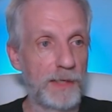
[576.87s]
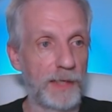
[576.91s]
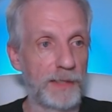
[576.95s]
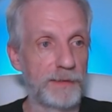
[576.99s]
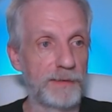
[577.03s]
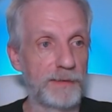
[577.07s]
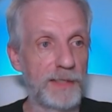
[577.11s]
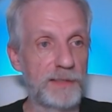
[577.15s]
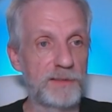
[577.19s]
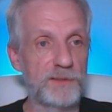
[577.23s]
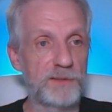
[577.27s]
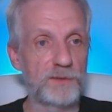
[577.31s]

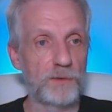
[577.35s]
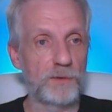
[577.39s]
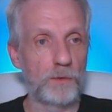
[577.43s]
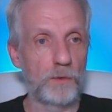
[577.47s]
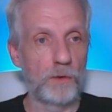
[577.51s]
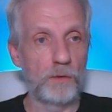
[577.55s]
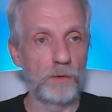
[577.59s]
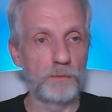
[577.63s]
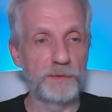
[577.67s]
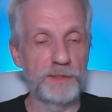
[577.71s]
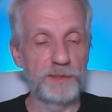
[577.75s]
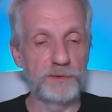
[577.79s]
And that's
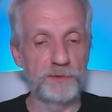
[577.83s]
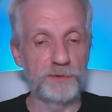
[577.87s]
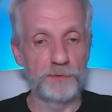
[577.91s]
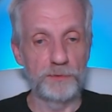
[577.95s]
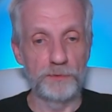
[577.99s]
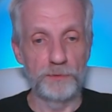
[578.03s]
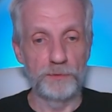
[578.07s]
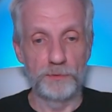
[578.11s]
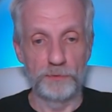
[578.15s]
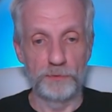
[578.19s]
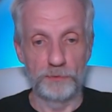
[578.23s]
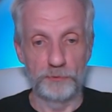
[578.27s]
all we need
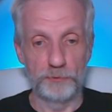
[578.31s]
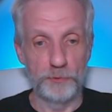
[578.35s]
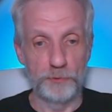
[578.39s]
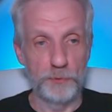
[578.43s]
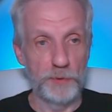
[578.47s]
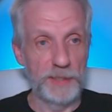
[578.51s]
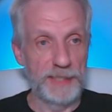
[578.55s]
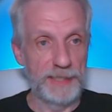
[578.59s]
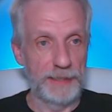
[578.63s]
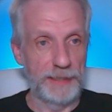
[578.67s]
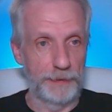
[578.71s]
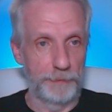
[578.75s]
to
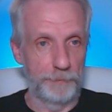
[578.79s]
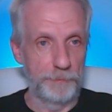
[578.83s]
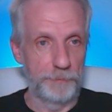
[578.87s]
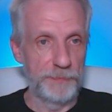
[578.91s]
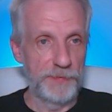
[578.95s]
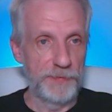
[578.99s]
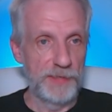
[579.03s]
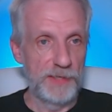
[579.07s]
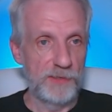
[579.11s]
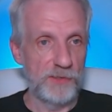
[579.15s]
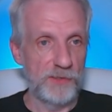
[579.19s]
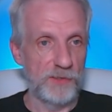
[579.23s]
do here.
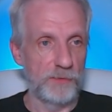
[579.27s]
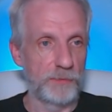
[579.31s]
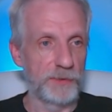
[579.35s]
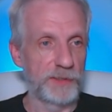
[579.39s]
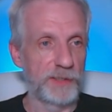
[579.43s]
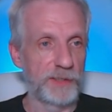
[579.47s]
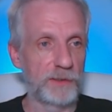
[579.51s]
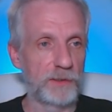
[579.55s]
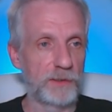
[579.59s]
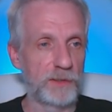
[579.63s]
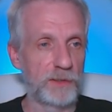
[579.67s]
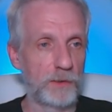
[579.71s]
So we can